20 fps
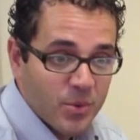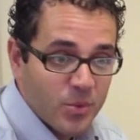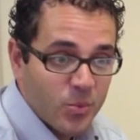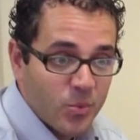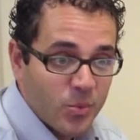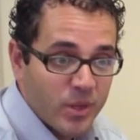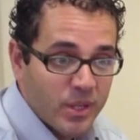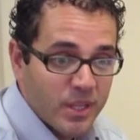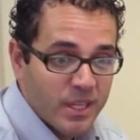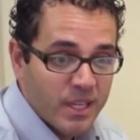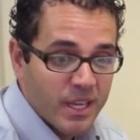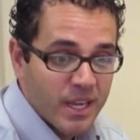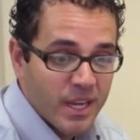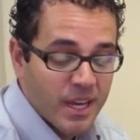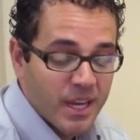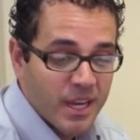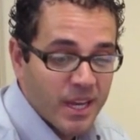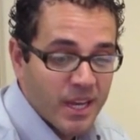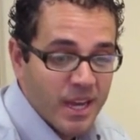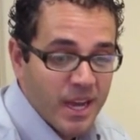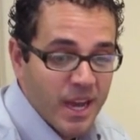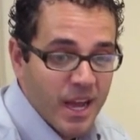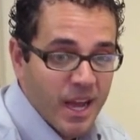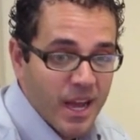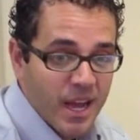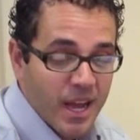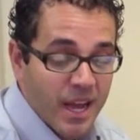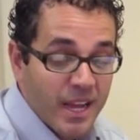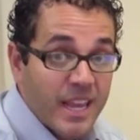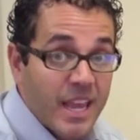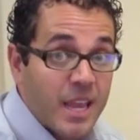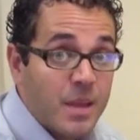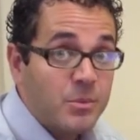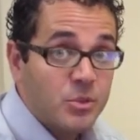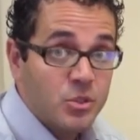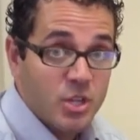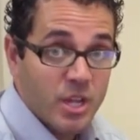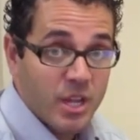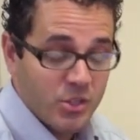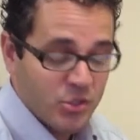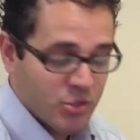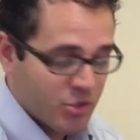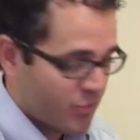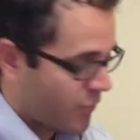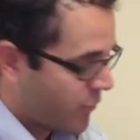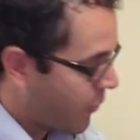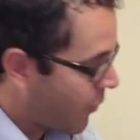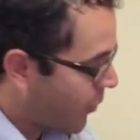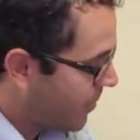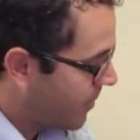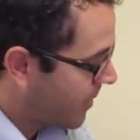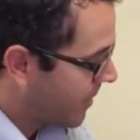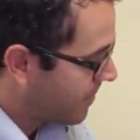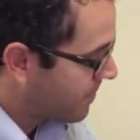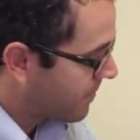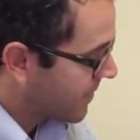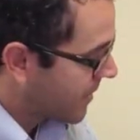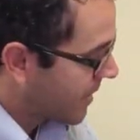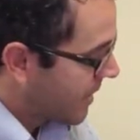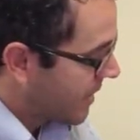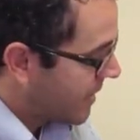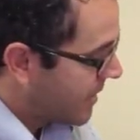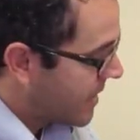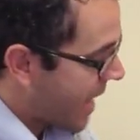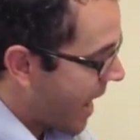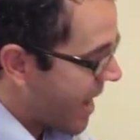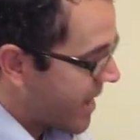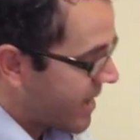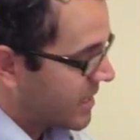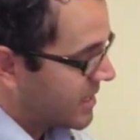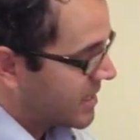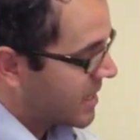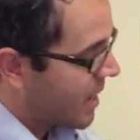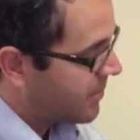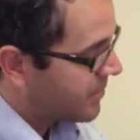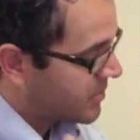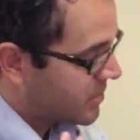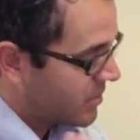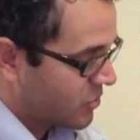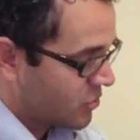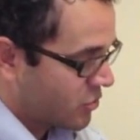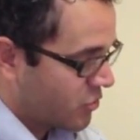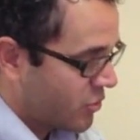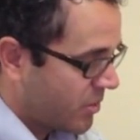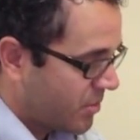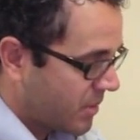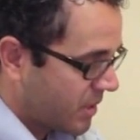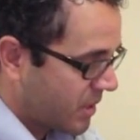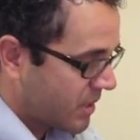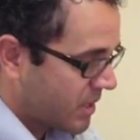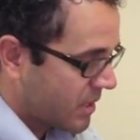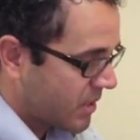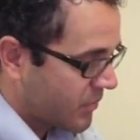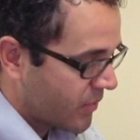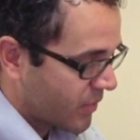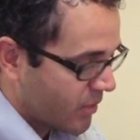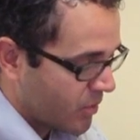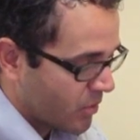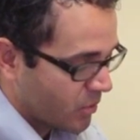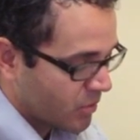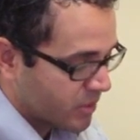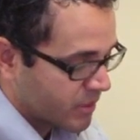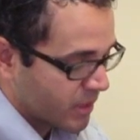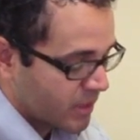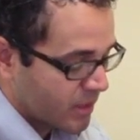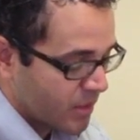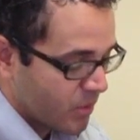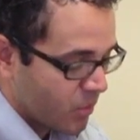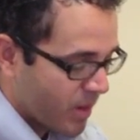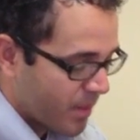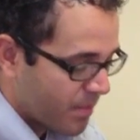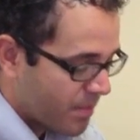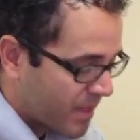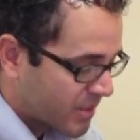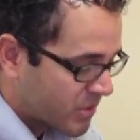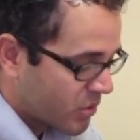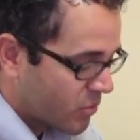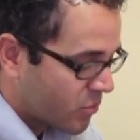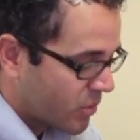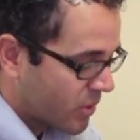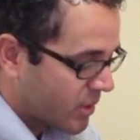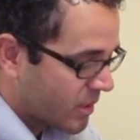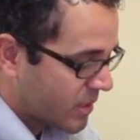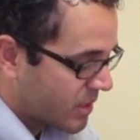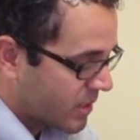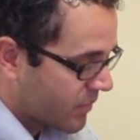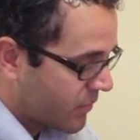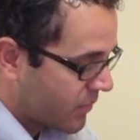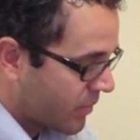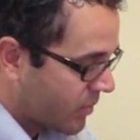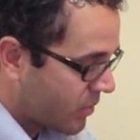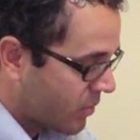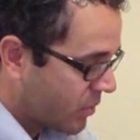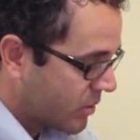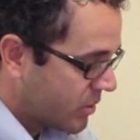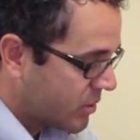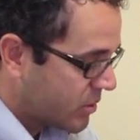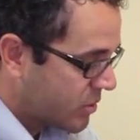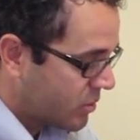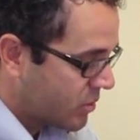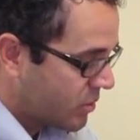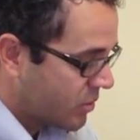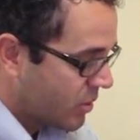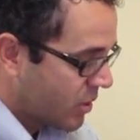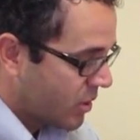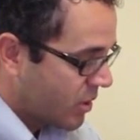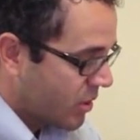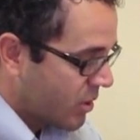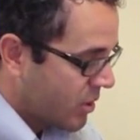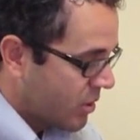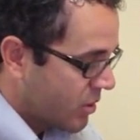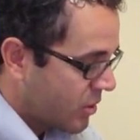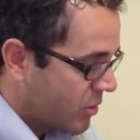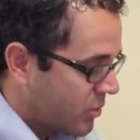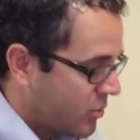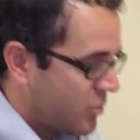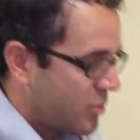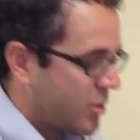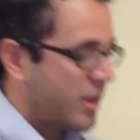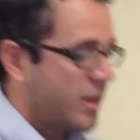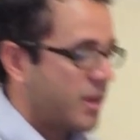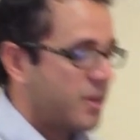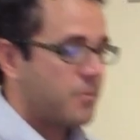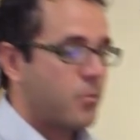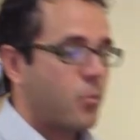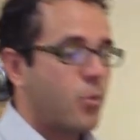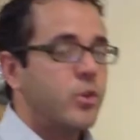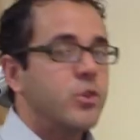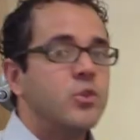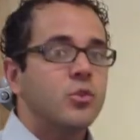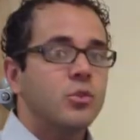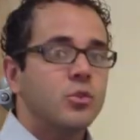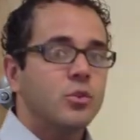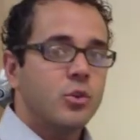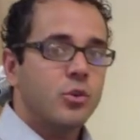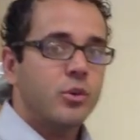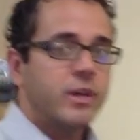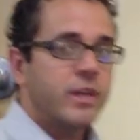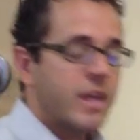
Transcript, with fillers: really a, a game changer for me. The eye exam is extremely difficult, and what makes it really difficult is you you when you're learning